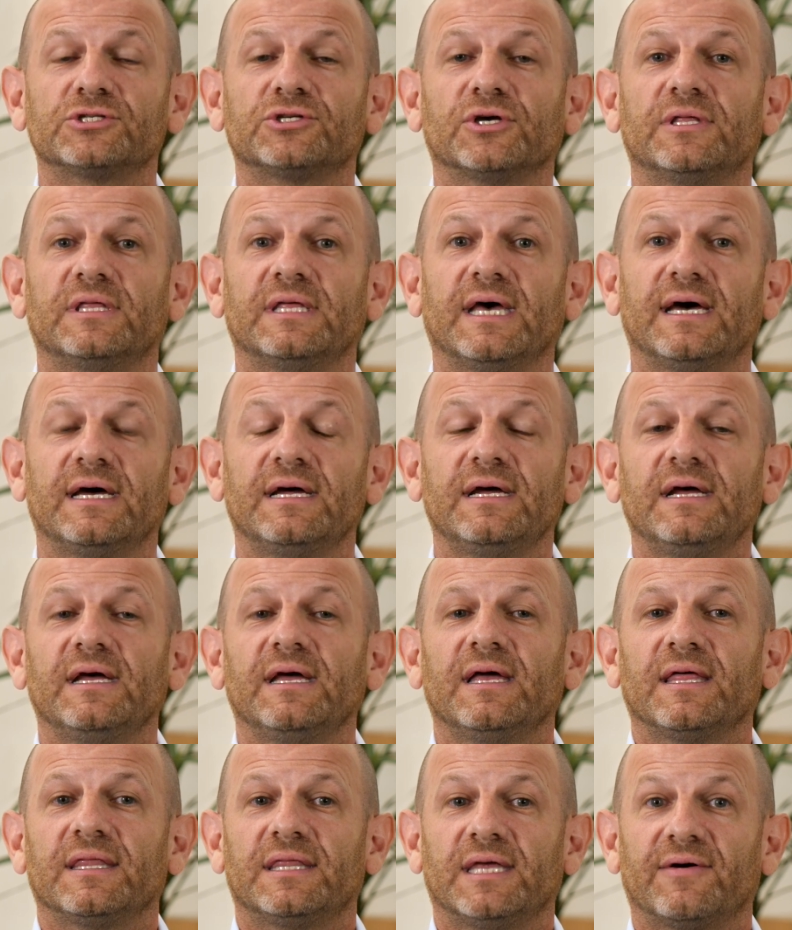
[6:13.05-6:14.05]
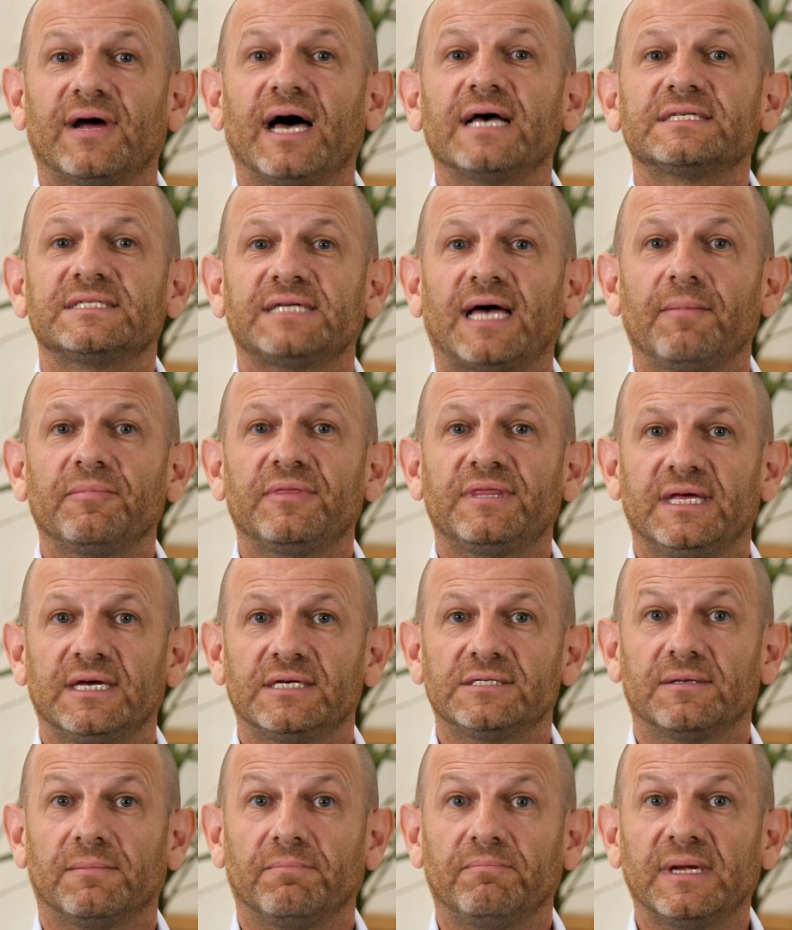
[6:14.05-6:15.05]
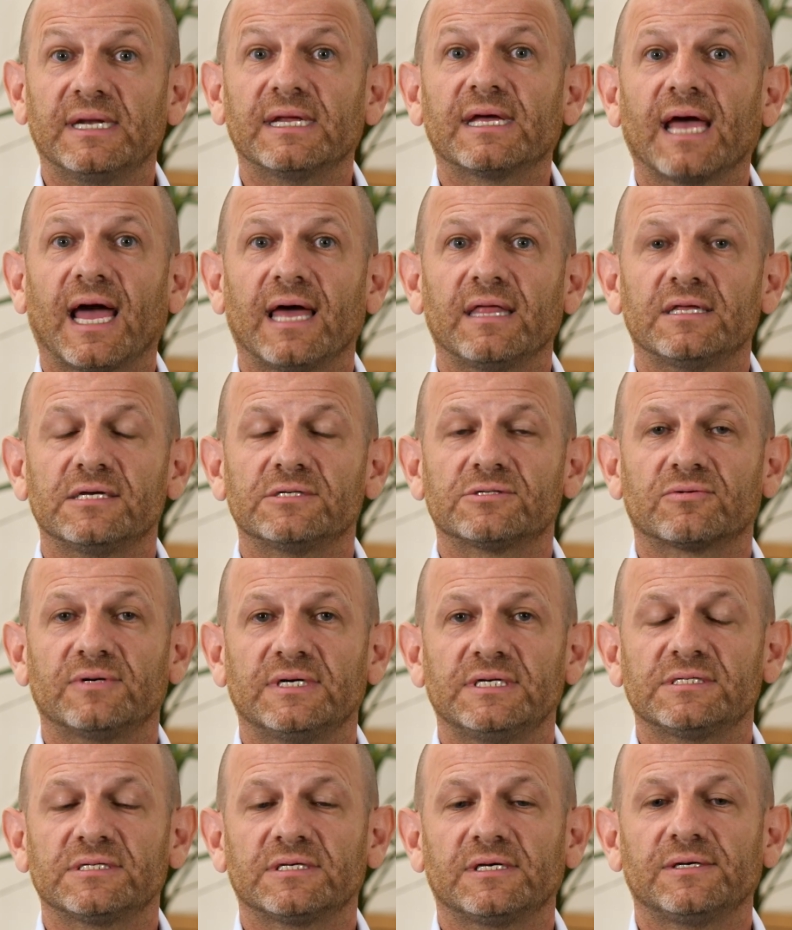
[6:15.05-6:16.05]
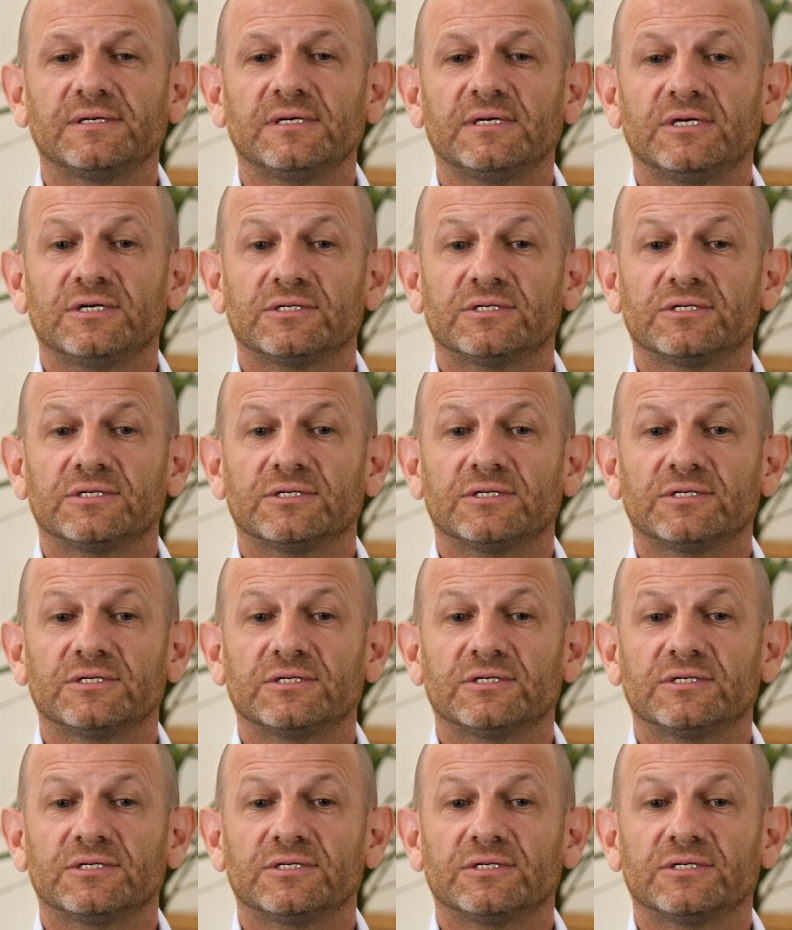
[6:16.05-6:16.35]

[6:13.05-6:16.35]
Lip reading: So there are some things that mitigate this risk.